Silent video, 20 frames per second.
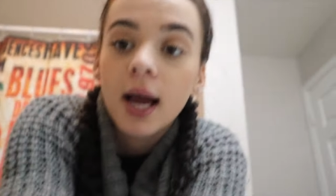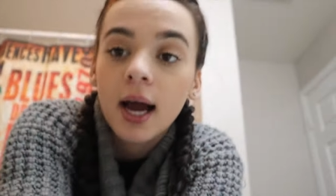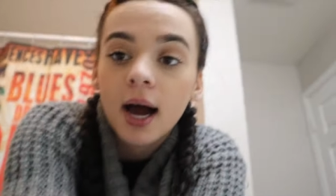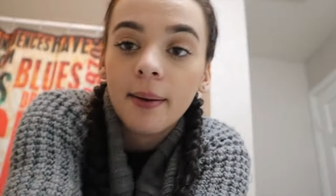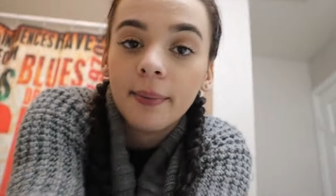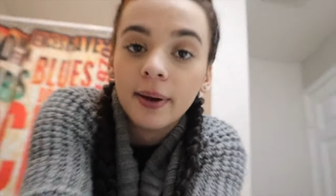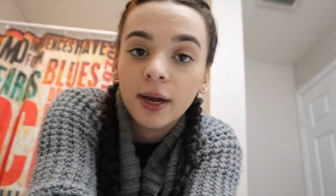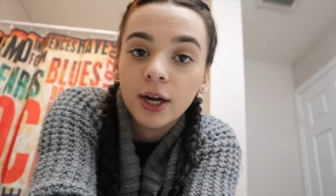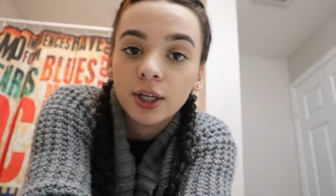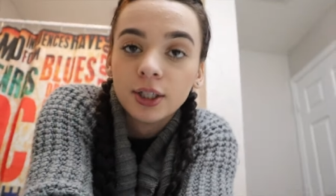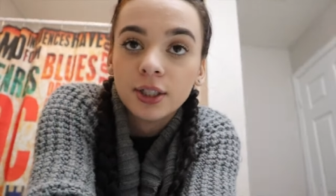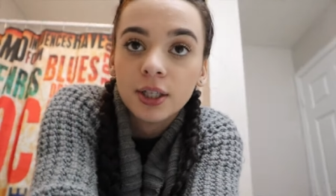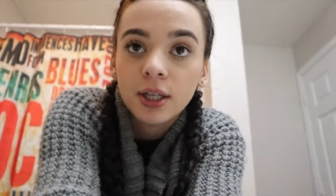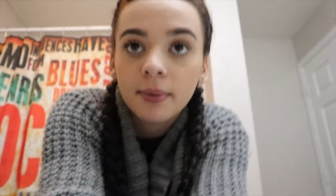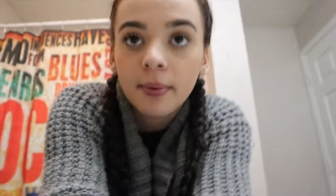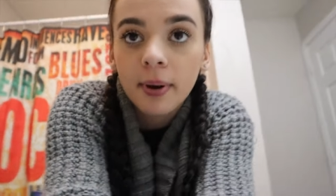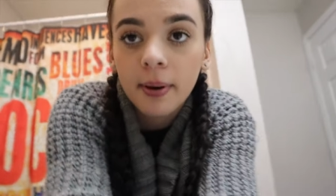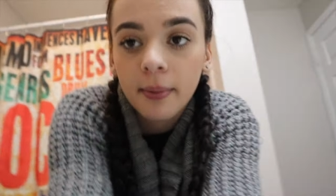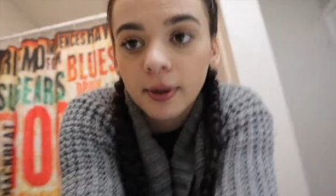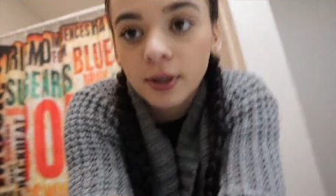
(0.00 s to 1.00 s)
come here and see
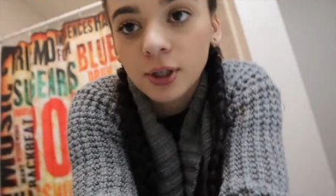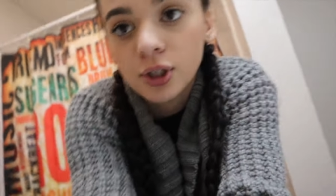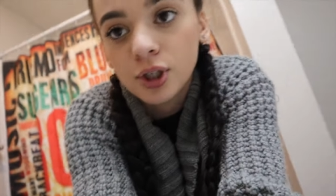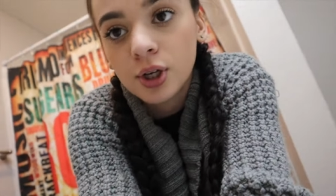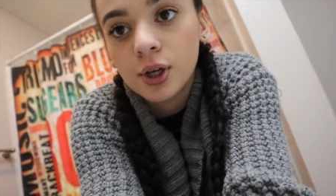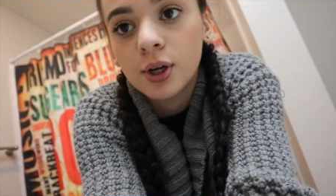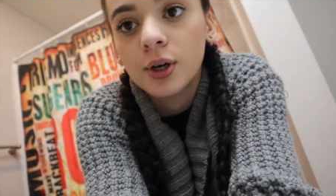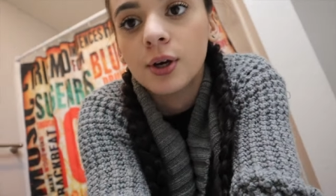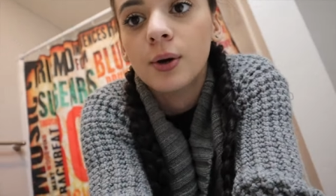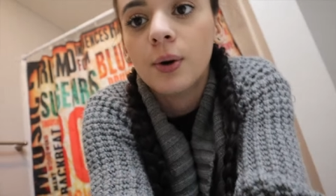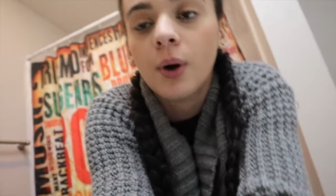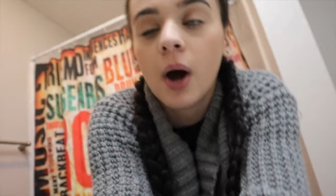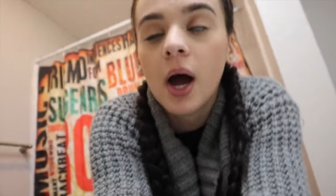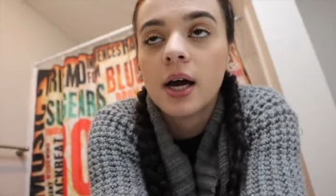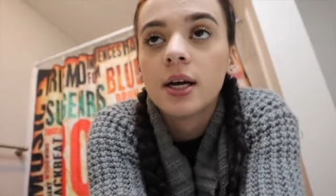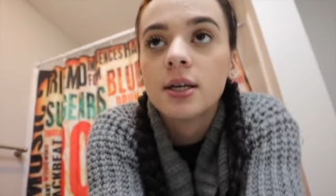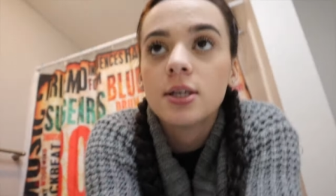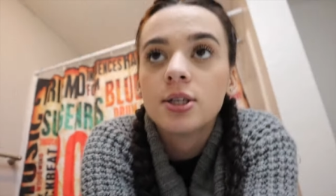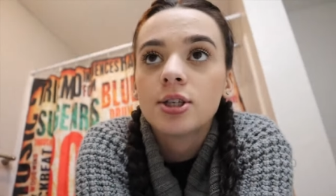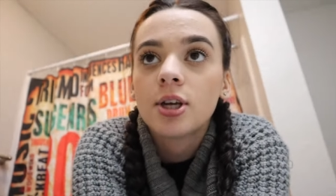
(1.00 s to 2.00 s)
the baby too.
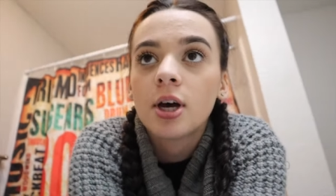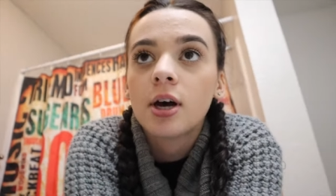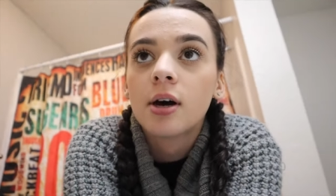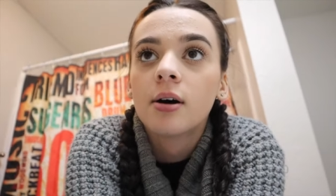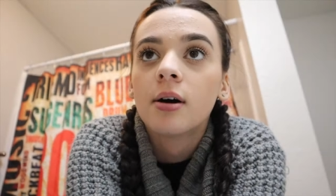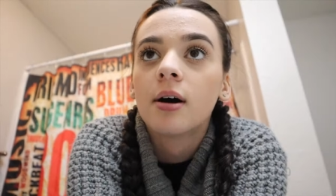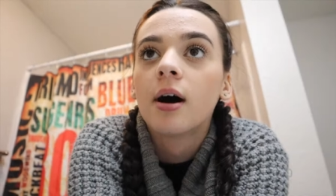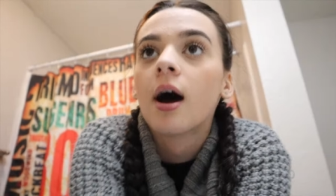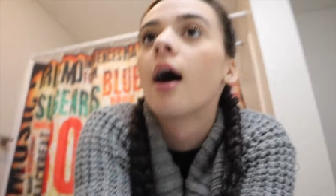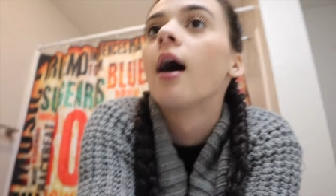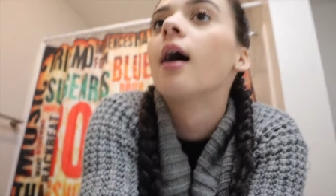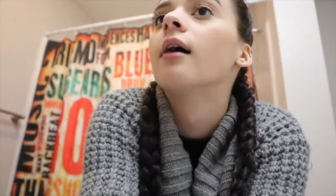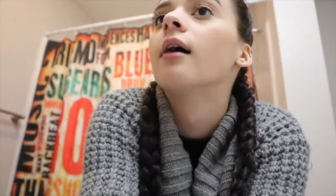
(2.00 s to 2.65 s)
So I